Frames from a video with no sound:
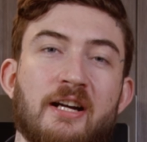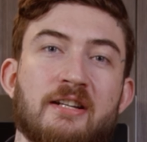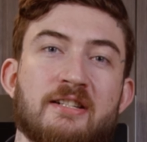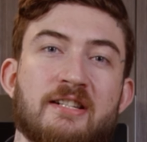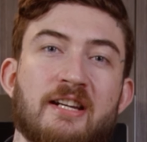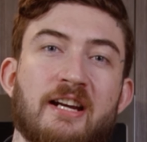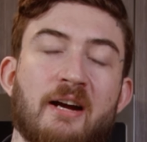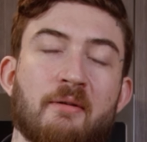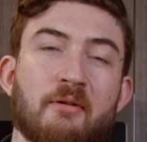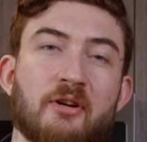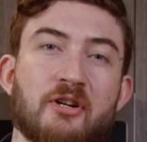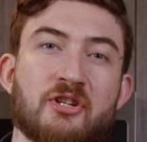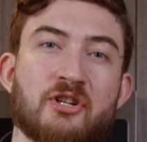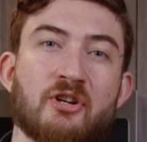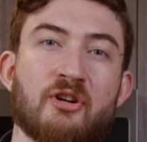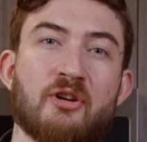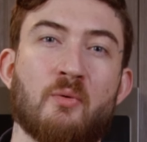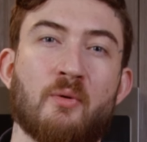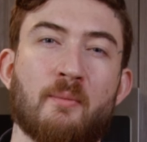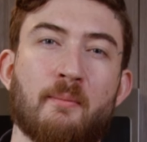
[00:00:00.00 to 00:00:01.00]
and today I'm going to
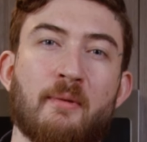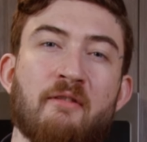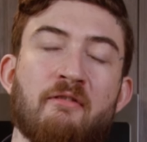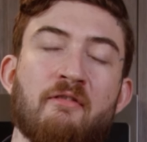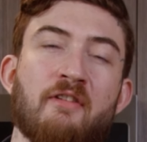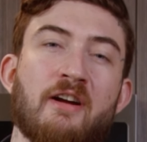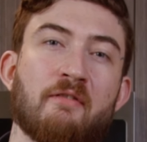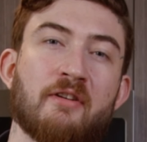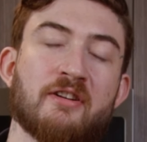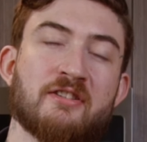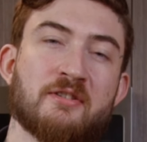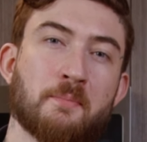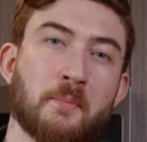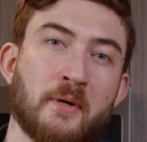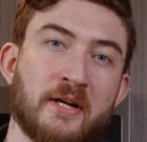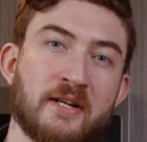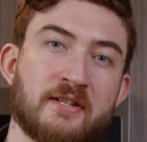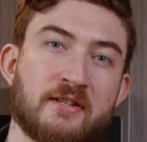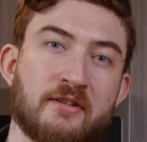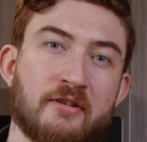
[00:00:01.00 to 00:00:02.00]
show you one of my favorite
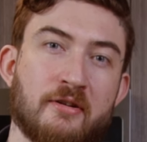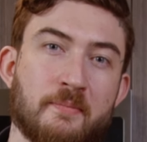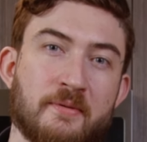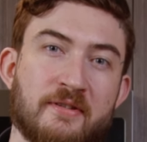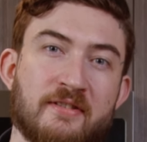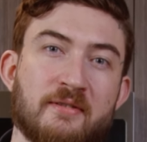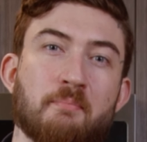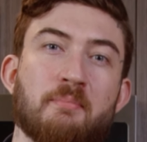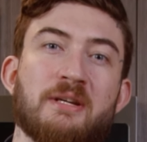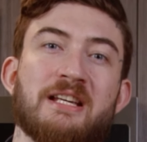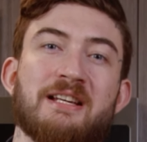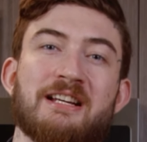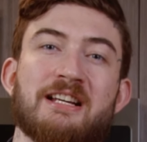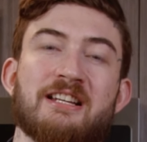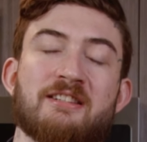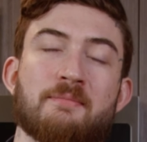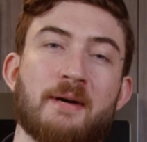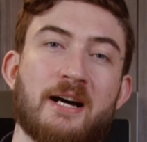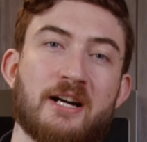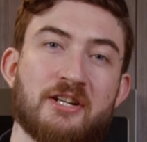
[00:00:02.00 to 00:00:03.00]
spring soups, Beet
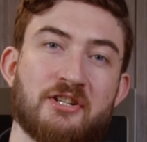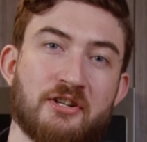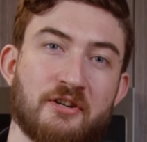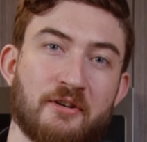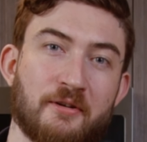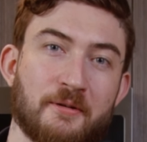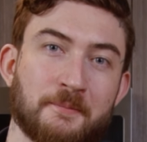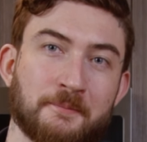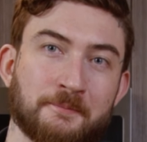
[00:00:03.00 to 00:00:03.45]
Gazpacho.